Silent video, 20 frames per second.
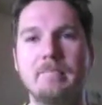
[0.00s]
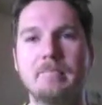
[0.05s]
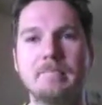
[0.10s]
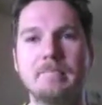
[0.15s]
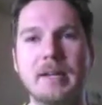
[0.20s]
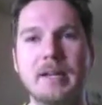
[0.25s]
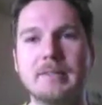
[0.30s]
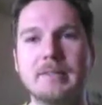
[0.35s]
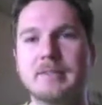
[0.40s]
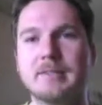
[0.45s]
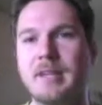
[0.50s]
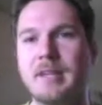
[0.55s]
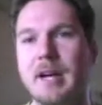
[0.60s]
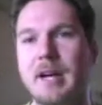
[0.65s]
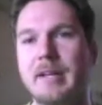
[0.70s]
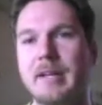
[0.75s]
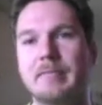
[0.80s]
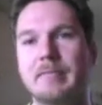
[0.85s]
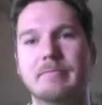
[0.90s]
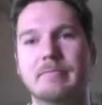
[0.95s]
It's
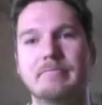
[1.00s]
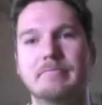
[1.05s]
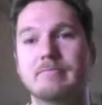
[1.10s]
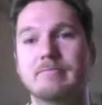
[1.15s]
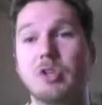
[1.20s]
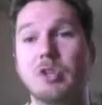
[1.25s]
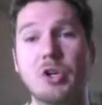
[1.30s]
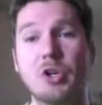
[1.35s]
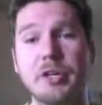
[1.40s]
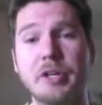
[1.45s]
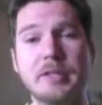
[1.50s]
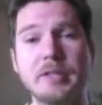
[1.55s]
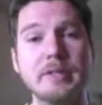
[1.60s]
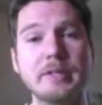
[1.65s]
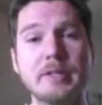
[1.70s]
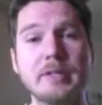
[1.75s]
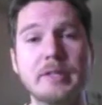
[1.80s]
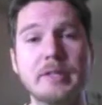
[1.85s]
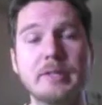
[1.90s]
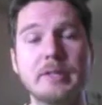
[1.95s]
not good,
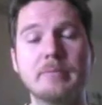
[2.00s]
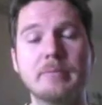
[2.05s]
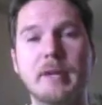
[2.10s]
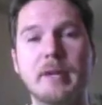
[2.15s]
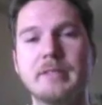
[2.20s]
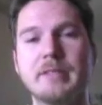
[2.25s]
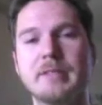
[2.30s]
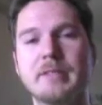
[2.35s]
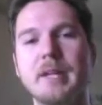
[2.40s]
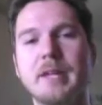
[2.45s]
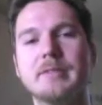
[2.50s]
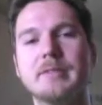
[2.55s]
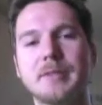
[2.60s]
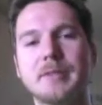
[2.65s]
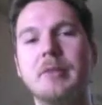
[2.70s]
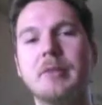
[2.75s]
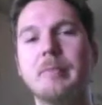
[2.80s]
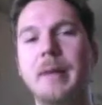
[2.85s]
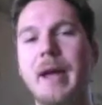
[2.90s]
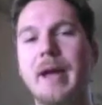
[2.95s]
but it's not
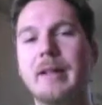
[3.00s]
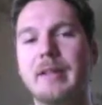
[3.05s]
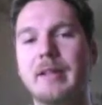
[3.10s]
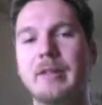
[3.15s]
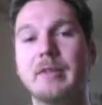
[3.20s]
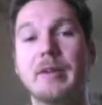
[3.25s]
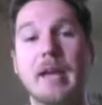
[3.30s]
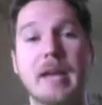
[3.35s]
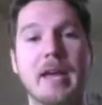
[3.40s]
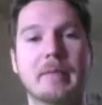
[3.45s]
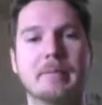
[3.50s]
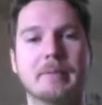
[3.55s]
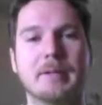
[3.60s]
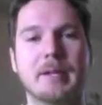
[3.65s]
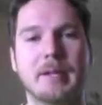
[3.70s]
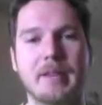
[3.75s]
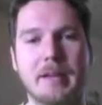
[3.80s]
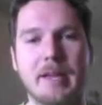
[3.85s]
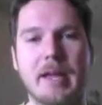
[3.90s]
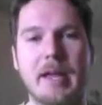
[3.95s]
so bad that you can't play
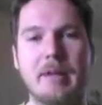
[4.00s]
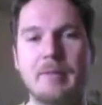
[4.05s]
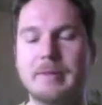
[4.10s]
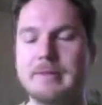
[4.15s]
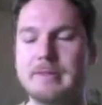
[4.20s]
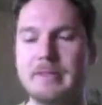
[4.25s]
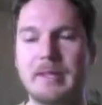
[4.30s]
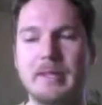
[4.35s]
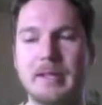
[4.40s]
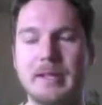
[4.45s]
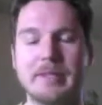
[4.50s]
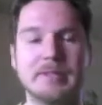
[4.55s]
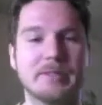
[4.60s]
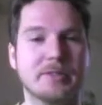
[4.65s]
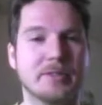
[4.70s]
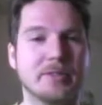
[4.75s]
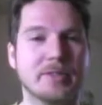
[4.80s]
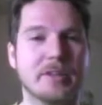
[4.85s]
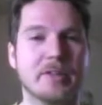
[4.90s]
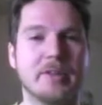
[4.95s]
the game. It's not like
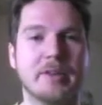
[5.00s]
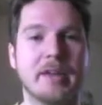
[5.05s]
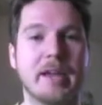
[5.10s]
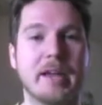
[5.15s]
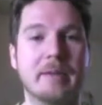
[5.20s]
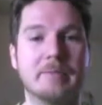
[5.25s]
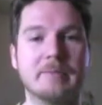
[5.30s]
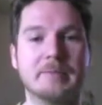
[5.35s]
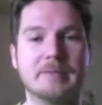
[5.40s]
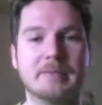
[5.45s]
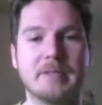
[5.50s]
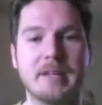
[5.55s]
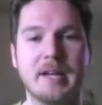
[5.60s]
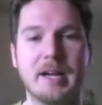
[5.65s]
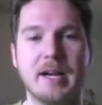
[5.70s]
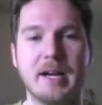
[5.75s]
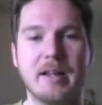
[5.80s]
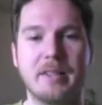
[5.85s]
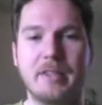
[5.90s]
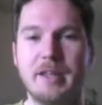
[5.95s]
certain other games
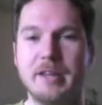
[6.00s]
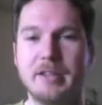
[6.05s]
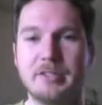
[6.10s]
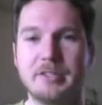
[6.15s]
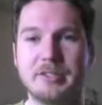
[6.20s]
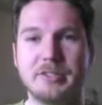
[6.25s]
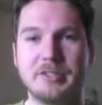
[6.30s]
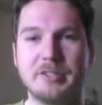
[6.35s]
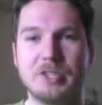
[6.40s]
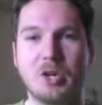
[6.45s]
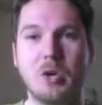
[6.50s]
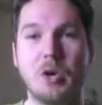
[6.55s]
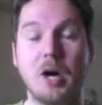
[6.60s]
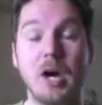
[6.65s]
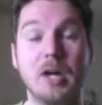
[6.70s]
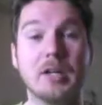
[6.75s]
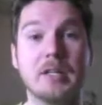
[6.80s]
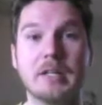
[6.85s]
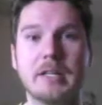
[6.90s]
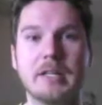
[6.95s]
that are just so
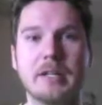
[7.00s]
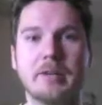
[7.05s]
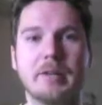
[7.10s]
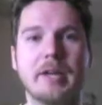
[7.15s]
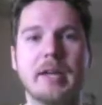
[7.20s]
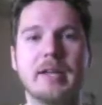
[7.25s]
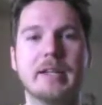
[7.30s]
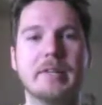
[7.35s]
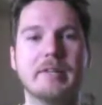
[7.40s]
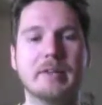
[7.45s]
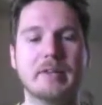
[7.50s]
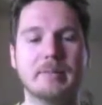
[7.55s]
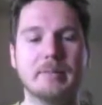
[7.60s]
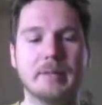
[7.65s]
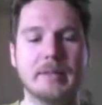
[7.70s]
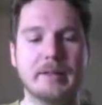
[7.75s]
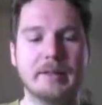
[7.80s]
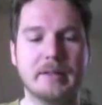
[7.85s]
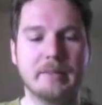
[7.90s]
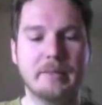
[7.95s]
ugly you can't even
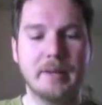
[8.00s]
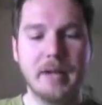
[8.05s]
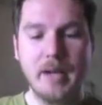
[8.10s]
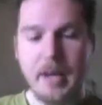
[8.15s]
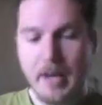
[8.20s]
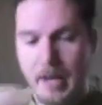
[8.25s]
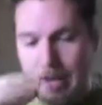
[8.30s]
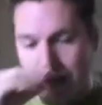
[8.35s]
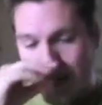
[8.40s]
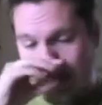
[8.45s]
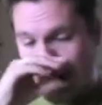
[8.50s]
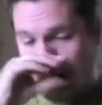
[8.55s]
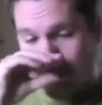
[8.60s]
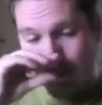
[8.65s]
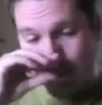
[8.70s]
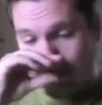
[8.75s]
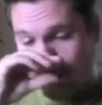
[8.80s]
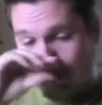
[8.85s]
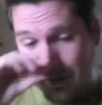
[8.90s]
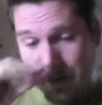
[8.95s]
complete
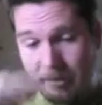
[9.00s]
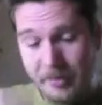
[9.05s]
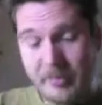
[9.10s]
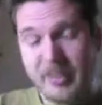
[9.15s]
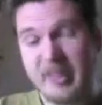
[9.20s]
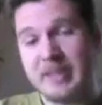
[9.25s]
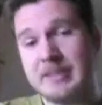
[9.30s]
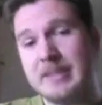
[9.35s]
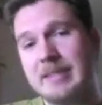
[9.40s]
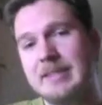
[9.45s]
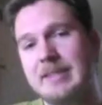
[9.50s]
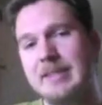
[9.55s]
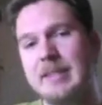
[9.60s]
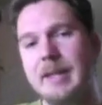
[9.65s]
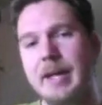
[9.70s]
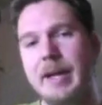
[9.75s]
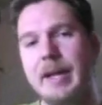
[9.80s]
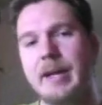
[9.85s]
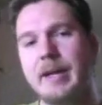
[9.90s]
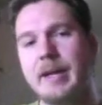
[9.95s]
them. One of the things I did
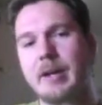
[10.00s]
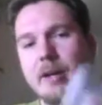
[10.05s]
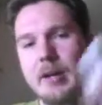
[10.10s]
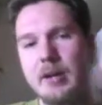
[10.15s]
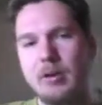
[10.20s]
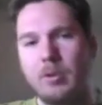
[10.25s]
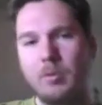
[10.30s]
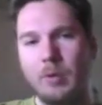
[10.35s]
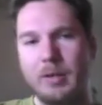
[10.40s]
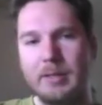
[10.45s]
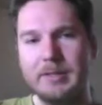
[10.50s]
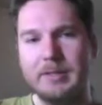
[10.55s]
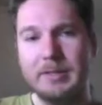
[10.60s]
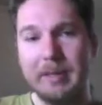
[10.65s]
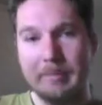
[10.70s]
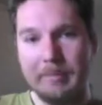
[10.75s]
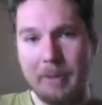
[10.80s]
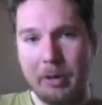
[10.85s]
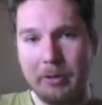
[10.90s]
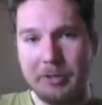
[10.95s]
like was the
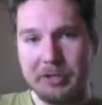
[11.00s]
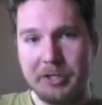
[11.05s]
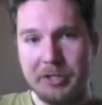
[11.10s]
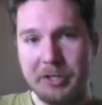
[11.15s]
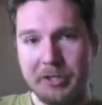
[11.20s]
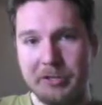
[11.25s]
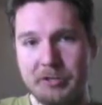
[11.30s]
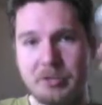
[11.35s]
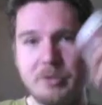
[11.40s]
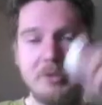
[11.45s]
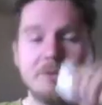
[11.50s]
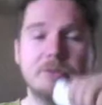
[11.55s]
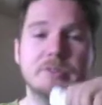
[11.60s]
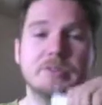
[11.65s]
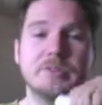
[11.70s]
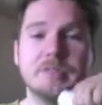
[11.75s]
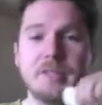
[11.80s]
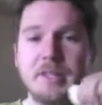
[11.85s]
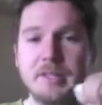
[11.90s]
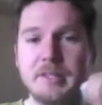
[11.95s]
motion
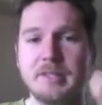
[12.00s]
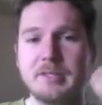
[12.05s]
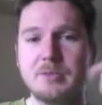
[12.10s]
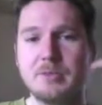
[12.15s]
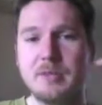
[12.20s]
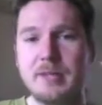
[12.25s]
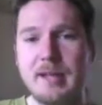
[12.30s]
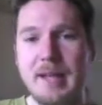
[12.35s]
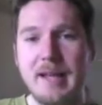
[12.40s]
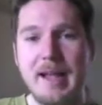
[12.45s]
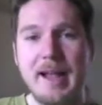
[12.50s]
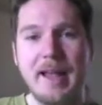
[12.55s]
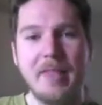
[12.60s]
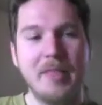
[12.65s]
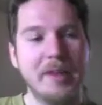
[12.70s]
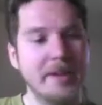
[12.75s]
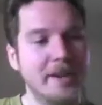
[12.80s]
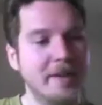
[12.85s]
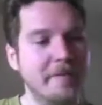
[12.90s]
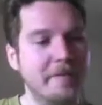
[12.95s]
controls on this one. They
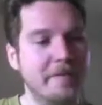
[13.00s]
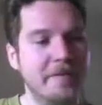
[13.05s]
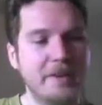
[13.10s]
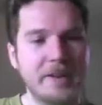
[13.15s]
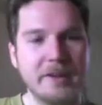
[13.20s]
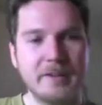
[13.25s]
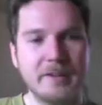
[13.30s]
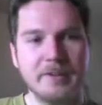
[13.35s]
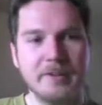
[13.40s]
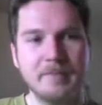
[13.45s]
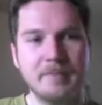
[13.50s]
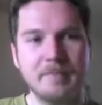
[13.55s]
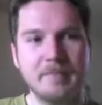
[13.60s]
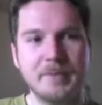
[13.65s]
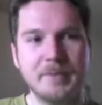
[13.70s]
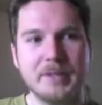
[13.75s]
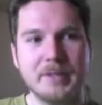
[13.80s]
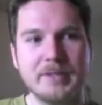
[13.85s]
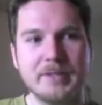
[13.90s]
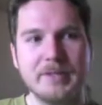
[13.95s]
didn't feel
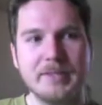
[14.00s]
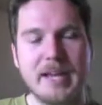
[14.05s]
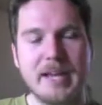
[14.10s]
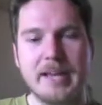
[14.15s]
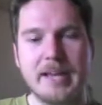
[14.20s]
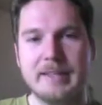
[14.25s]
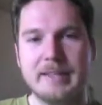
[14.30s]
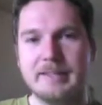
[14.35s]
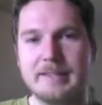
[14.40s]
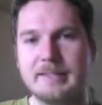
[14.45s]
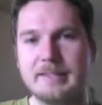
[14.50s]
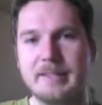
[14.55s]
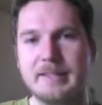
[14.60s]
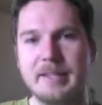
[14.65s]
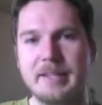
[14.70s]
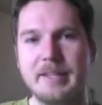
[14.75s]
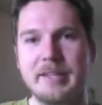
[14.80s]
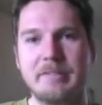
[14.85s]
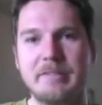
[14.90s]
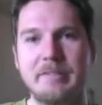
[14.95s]
second. They
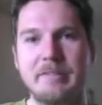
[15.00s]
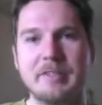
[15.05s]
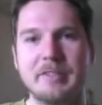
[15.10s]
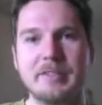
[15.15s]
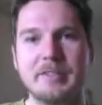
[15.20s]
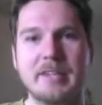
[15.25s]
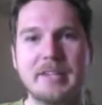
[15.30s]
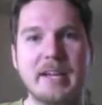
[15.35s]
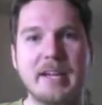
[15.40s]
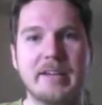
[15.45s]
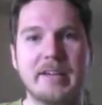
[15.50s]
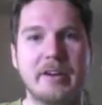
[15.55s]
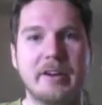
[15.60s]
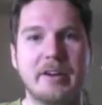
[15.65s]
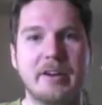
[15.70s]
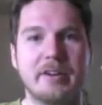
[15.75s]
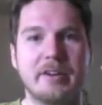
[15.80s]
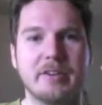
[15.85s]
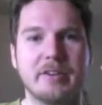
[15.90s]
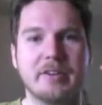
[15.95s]
didn't feel secondary
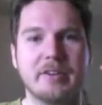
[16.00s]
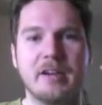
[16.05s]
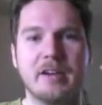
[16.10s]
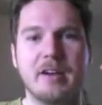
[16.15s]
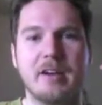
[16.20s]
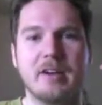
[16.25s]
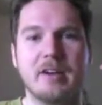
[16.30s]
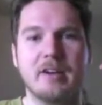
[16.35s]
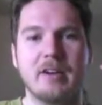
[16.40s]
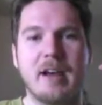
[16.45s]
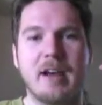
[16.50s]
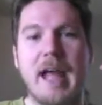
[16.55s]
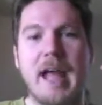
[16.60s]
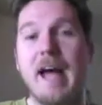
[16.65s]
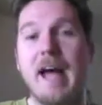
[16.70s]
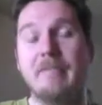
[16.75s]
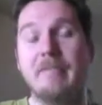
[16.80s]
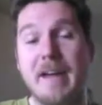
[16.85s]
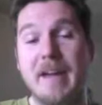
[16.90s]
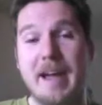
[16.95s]
or
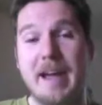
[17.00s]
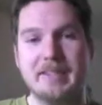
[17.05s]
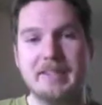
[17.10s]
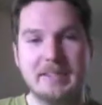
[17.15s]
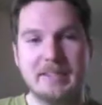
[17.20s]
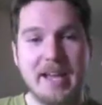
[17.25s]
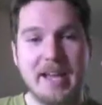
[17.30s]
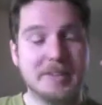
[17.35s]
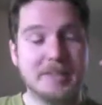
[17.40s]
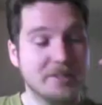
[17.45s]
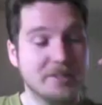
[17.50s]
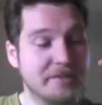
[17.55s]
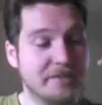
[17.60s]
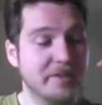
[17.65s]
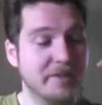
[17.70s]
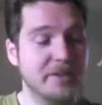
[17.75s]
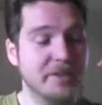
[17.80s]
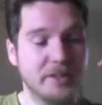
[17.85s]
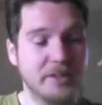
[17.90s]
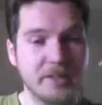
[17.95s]
half-assed. They actually
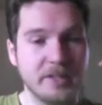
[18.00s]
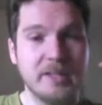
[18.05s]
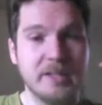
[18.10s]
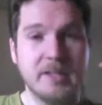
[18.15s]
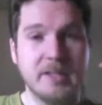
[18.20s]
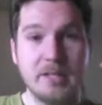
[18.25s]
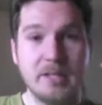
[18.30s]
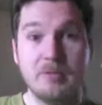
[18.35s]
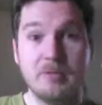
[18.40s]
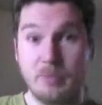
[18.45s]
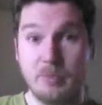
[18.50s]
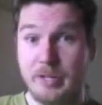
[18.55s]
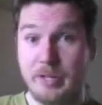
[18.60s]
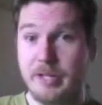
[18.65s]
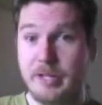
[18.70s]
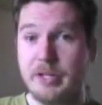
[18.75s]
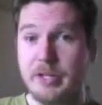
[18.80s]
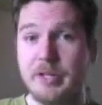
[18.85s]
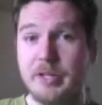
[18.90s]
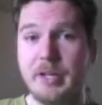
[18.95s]
feel really
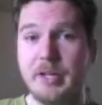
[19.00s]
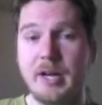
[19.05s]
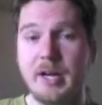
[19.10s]
good.